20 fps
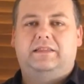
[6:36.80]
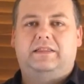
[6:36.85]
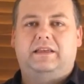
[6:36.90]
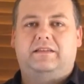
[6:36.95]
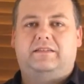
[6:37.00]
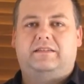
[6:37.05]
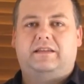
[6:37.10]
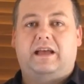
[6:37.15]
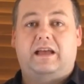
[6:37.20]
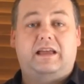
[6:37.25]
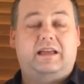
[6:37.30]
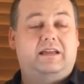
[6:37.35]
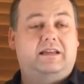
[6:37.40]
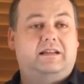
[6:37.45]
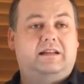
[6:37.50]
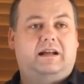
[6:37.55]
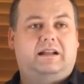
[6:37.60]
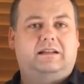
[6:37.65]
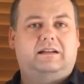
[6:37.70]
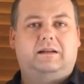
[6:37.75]
There's
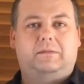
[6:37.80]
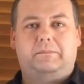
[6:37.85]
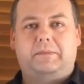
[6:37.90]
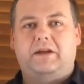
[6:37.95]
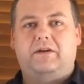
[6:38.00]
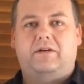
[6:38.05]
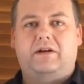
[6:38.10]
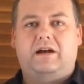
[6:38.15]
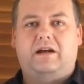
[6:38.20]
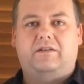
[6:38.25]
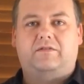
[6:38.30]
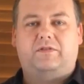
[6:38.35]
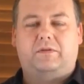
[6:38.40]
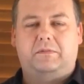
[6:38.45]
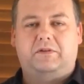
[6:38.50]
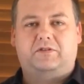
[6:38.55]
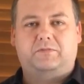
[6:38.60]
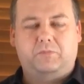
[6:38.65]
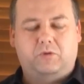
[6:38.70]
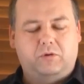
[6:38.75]
a little beer out
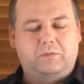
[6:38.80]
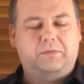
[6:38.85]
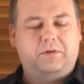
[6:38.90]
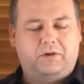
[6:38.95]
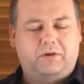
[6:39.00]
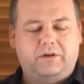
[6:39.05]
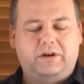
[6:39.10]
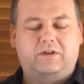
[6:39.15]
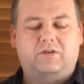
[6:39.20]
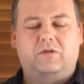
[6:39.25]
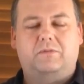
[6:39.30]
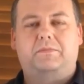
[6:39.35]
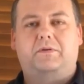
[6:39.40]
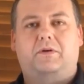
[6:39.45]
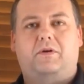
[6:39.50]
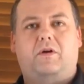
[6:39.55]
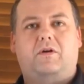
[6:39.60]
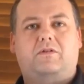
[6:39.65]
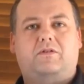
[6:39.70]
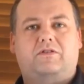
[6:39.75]
from a small brewery called
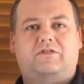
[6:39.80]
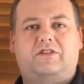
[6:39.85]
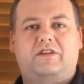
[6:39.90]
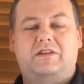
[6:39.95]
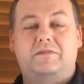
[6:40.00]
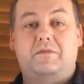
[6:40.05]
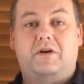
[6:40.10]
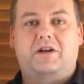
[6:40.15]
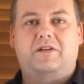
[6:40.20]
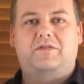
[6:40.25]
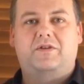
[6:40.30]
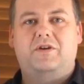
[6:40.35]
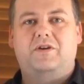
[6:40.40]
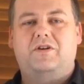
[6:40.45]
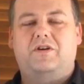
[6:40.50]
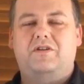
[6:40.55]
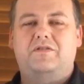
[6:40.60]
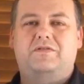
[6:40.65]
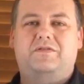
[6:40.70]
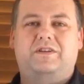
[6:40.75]
Bureaucracy you might have heard
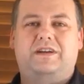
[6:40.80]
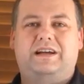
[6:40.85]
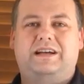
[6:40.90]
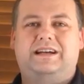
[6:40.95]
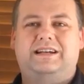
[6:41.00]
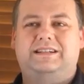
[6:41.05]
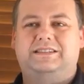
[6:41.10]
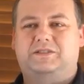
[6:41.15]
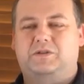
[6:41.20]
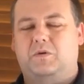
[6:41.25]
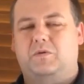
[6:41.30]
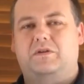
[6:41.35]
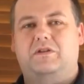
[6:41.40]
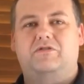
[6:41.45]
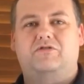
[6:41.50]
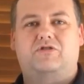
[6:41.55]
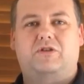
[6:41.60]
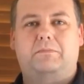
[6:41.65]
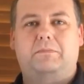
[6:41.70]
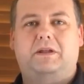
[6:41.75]
of. It's called
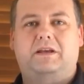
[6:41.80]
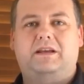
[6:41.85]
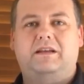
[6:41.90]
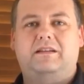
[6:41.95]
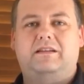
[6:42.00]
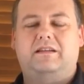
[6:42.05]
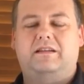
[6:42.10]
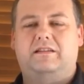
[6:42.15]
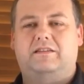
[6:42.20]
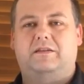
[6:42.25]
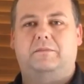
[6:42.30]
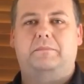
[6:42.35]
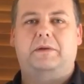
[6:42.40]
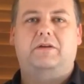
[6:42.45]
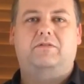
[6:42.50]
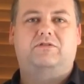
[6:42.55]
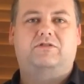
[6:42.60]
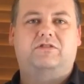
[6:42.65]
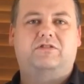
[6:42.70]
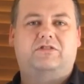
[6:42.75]
In Triplicate. It's a
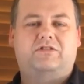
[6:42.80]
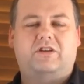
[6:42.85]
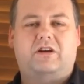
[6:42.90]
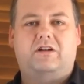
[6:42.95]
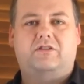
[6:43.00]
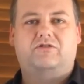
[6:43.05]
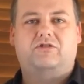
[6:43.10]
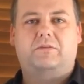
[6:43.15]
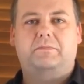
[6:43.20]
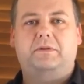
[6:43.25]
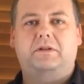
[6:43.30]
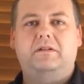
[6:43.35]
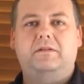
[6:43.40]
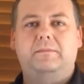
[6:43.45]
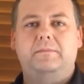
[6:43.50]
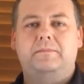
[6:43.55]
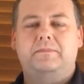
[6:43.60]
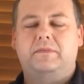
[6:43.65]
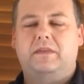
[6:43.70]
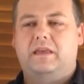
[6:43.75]
Belgian-style triple.
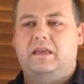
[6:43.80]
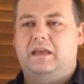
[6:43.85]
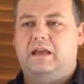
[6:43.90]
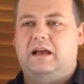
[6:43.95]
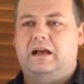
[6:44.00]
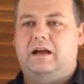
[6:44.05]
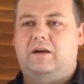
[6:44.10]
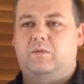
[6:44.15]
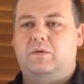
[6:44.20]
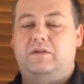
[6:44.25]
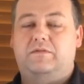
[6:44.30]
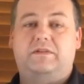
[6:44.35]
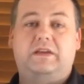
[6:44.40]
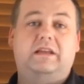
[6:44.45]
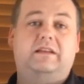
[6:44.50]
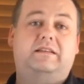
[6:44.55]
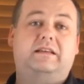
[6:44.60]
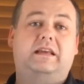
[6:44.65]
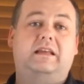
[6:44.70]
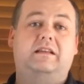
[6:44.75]
We've
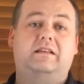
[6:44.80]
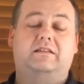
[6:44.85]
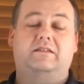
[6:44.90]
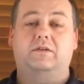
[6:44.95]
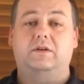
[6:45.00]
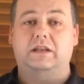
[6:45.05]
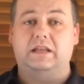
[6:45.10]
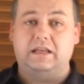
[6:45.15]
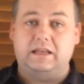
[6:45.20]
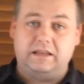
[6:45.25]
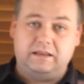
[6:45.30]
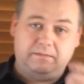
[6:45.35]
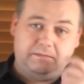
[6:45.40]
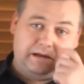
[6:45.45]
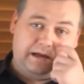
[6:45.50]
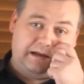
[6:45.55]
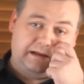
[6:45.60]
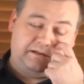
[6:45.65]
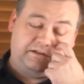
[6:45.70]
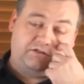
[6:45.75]
yet to get it to any
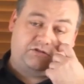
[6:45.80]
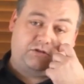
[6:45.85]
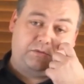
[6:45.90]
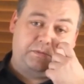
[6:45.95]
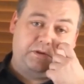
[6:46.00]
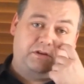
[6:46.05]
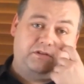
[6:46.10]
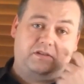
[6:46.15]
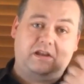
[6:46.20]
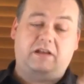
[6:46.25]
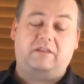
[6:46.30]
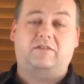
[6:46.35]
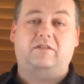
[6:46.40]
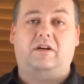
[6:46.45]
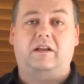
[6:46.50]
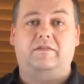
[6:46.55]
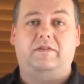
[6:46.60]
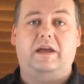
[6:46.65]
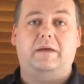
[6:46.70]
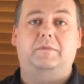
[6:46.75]
distributors
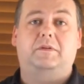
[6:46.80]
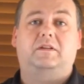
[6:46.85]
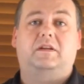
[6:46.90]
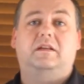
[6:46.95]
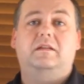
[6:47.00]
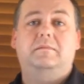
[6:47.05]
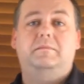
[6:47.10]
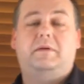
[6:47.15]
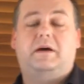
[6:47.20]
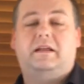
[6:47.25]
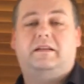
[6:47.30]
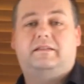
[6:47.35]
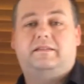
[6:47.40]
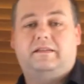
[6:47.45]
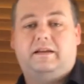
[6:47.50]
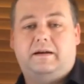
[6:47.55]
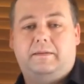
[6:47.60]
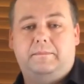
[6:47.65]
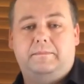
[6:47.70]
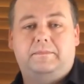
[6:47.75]
outside of Hamilton, but
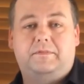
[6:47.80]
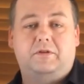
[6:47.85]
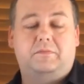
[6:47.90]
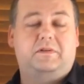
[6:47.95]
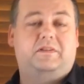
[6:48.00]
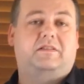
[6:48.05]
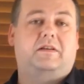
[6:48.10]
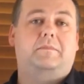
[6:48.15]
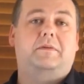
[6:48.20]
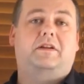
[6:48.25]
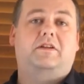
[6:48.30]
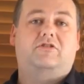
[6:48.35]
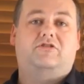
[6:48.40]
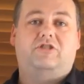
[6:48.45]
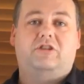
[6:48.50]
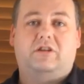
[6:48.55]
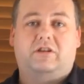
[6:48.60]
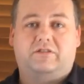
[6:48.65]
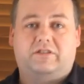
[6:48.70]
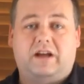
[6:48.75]
there'll be some at
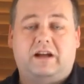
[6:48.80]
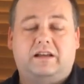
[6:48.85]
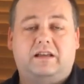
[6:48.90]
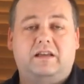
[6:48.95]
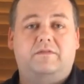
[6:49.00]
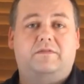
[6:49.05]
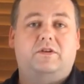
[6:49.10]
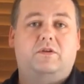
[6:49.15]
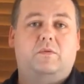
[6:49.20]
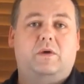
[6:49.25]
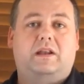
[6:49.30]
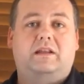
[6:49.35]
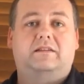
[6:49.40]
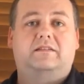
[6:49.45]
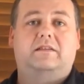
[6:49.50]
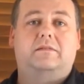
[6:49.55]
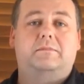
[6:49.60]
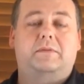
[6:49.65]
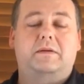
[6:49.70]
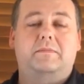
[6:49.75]
Hashigazaki for you
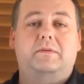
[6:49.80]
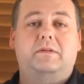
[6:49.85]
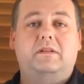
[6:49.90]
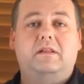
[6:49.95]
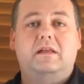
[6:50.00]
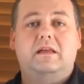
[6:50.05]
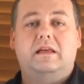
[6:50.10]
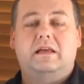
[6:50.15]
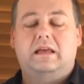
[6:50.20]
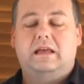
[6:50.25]
Wellington people.